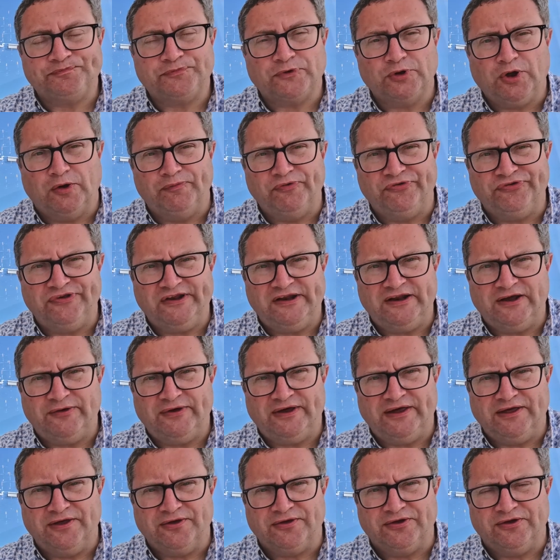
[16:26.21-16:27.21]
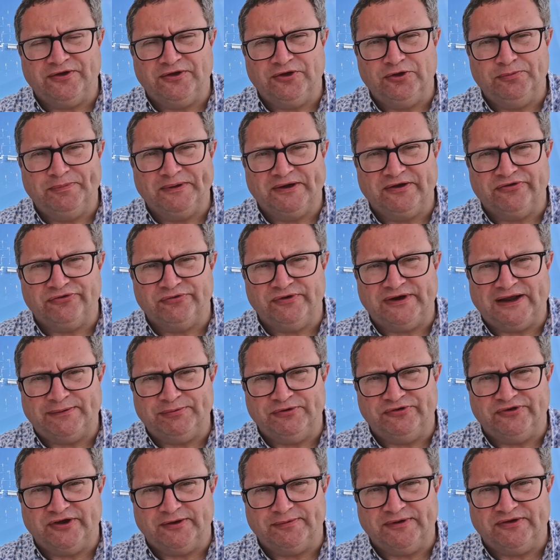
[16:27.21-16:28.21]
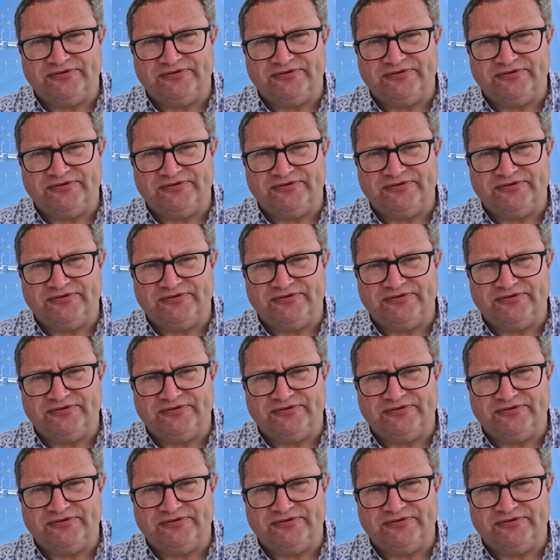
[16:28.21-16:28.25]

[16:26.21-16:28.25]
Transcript: Obviously no alcohol because we're in Abu Dhabi,